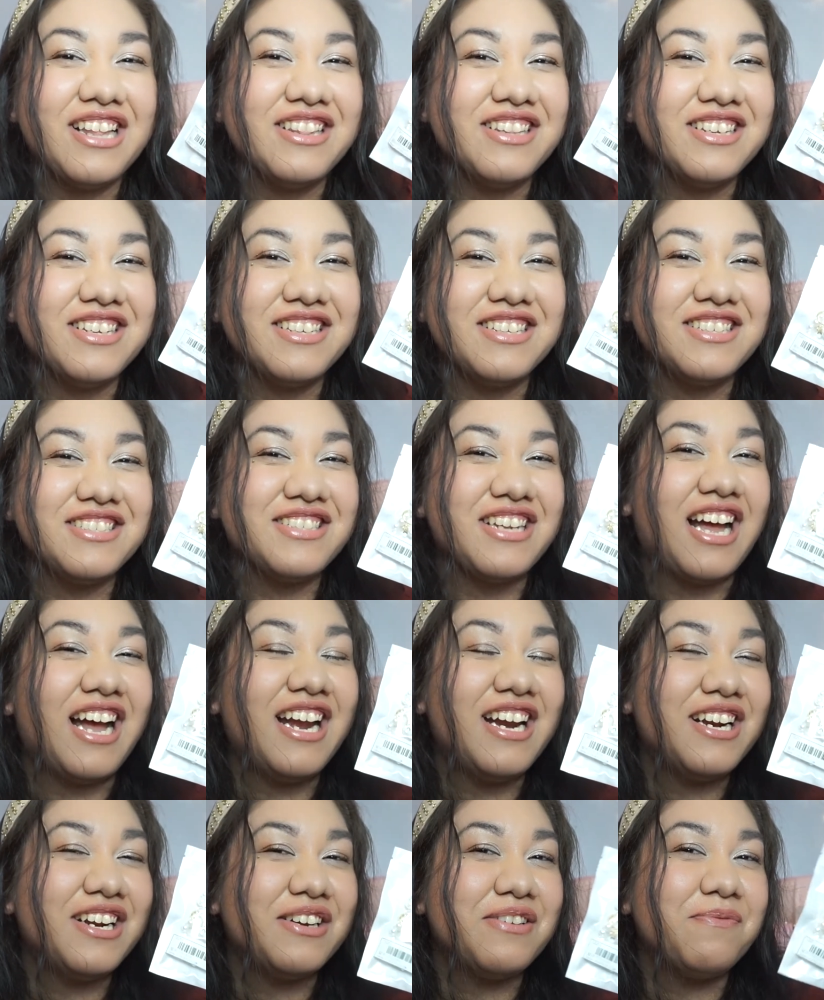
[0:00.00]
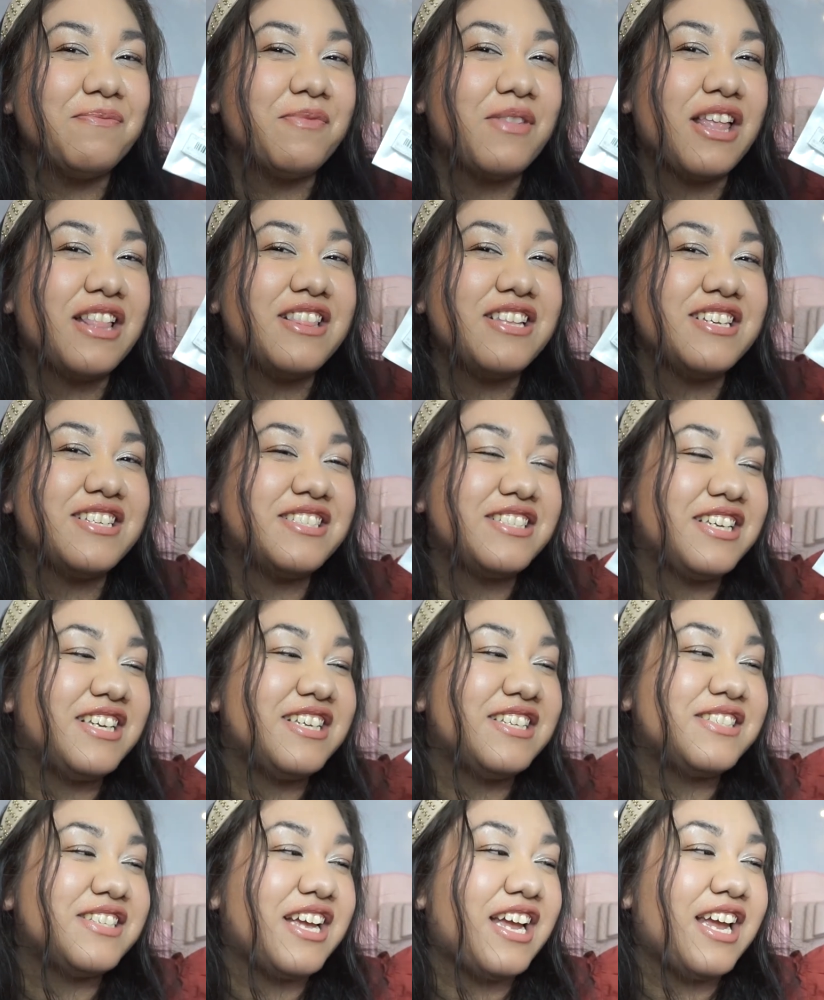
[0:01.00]
this item. This
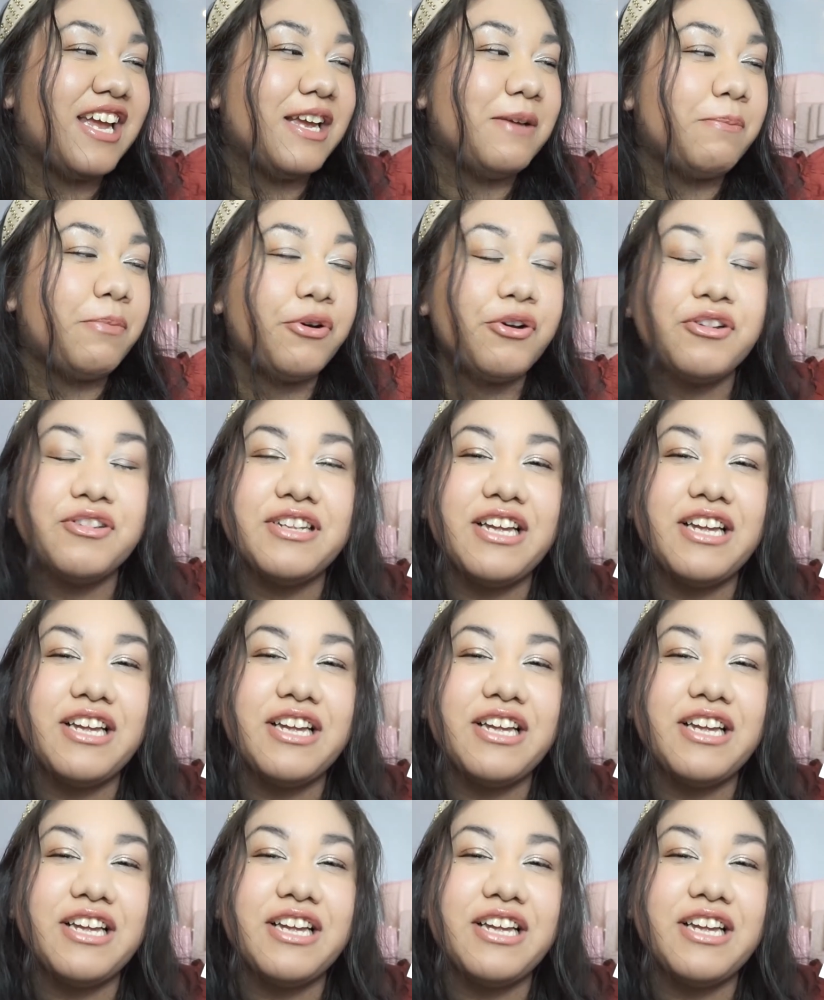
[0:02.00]
is a pearl